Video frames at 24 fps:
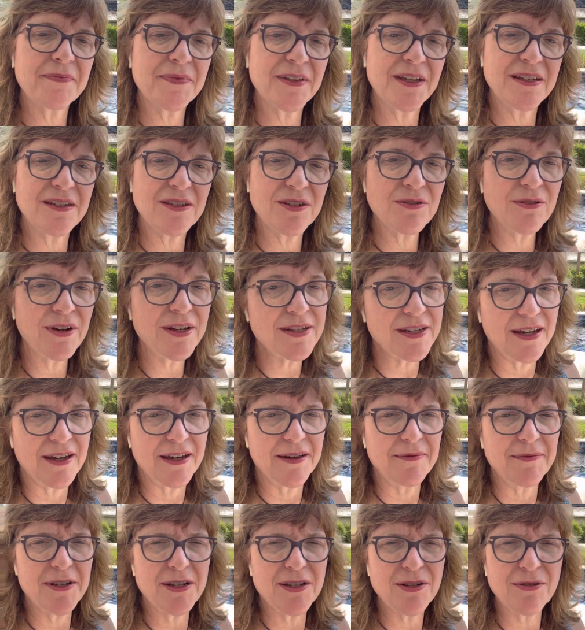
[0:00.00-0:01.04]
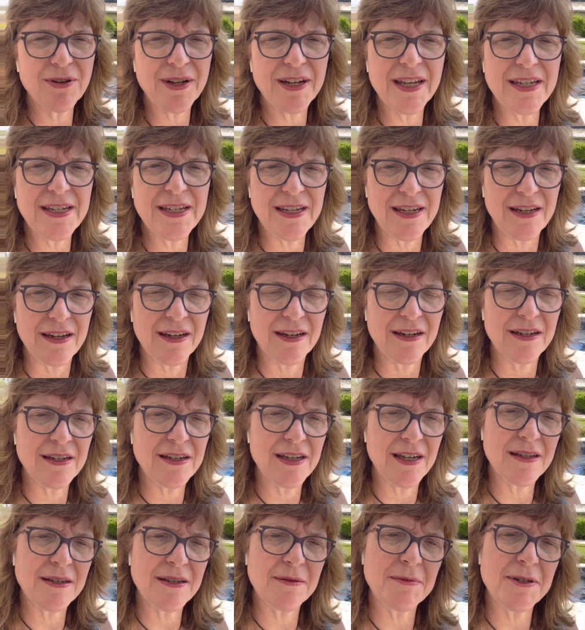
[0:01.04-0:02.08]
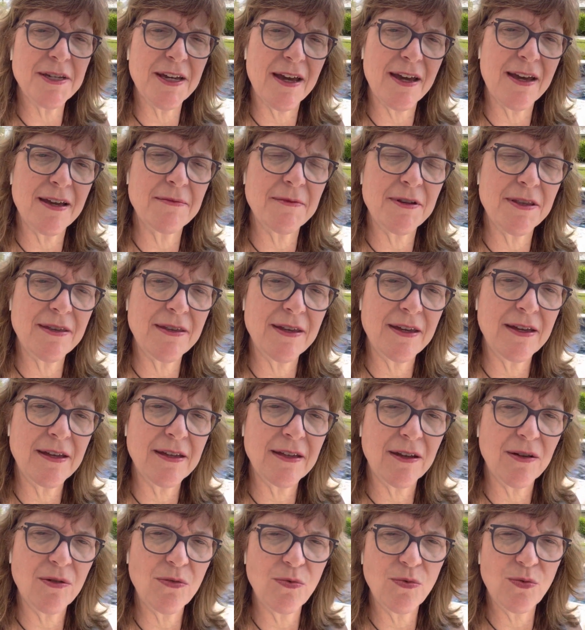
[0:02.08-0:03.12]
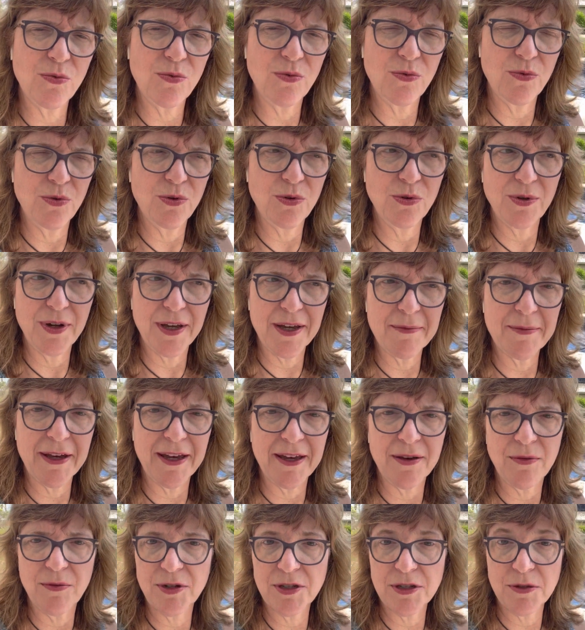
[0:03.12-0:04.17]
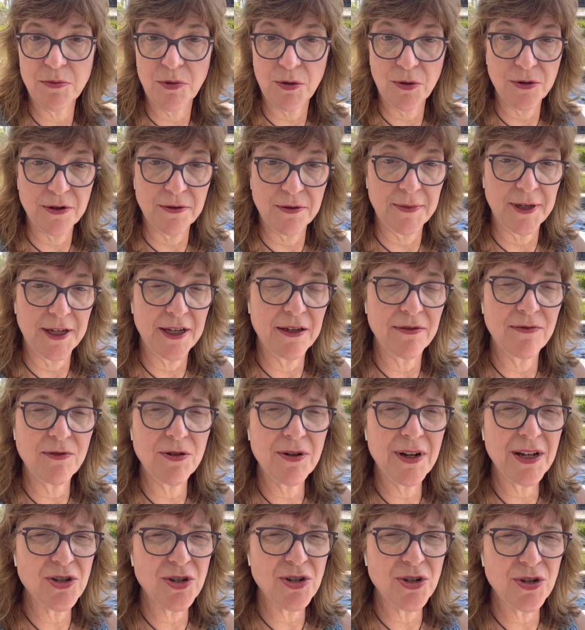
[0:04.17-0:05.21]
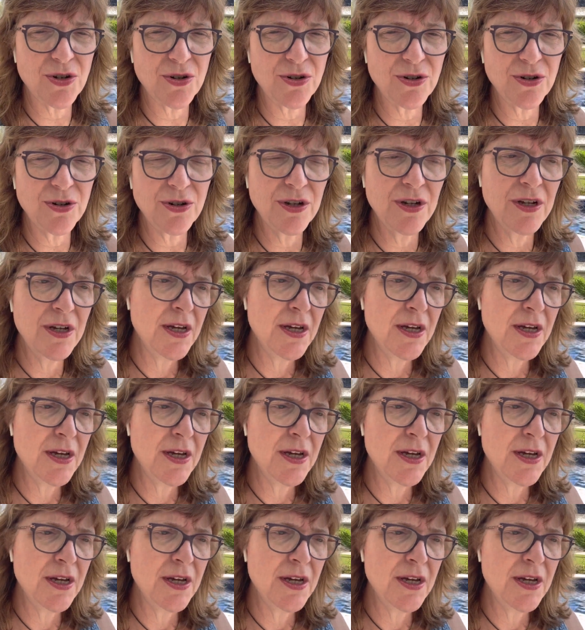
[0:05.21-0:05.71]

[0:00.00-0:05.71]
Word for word: It's a great time. It's a great idea to take some time to think like, who am I, what's important to me. If you're not sure,